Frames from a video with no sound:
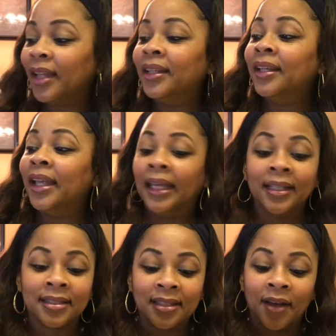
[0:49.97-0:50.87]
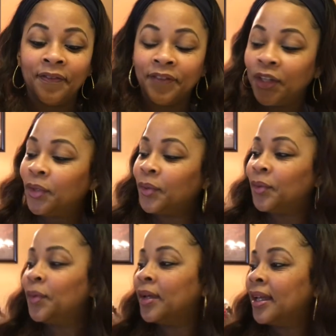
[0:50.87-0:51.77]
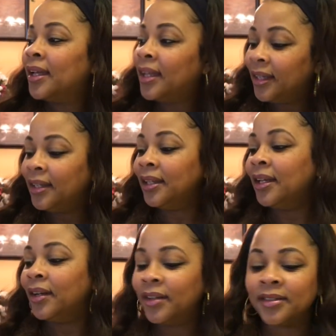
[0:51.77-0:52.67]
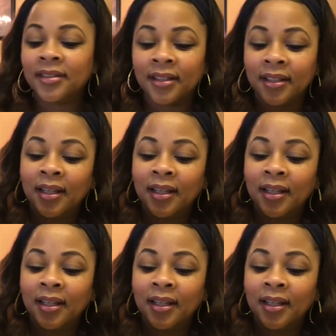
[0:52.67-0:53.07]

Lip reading: Yes, a few years.